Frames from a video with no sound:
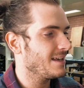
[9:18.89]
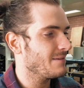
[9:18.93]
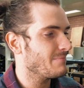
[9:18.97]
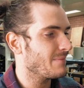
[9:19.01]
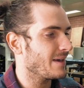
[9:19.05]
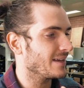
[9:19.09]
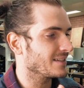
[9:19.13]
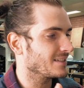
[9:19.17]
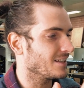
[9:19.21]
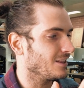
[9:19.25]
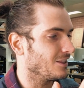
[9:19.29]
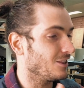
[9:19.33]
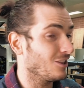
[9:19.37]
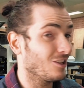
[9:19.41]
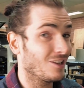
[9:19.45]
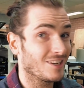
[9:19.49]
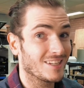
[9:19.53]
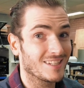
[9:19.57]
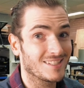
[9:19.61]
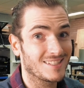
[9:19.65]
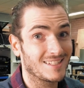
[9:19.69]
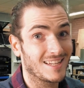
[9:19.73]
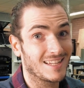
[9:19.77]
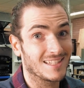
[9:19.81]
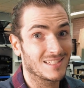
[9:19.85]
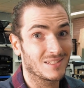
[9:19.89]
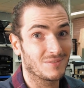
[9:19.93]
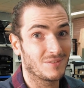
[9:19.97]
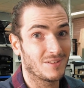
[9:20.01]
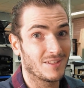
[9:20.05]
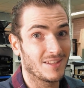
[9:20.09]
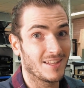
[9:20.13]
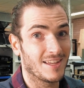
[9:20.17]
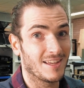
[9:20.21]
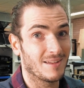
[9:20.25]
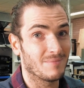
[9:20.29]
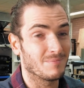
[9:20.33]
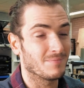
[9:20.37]
Makes a lot of sense for
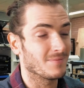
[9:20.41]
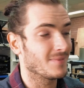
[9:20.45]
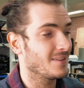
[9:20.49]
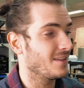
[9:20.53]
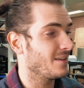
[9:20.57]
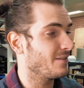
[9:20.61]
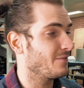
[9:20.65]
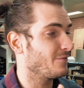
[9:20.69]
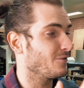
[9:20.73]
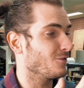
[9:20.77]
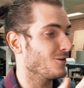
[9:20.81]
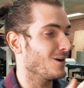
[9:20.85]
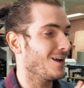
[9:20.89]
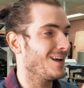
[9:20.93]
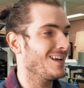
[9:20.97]
them. For